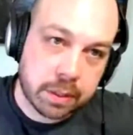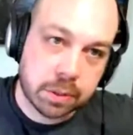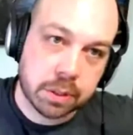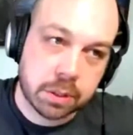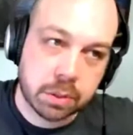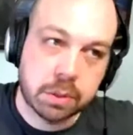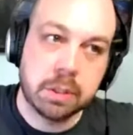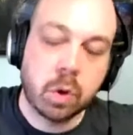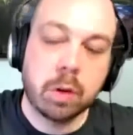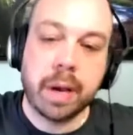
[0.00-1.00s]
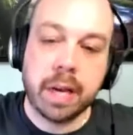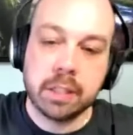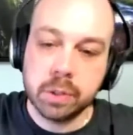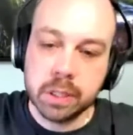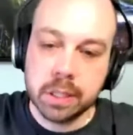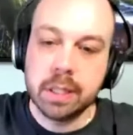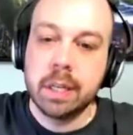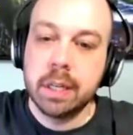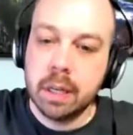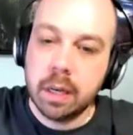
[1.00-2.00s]
my passwords are stored in 1Password
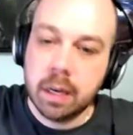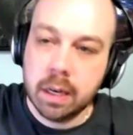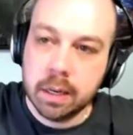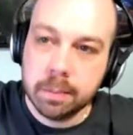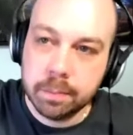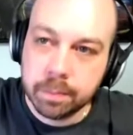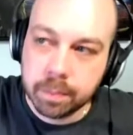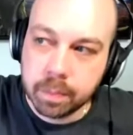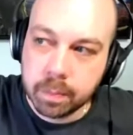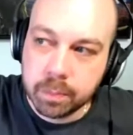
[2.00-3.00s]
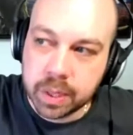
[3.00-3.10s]
um,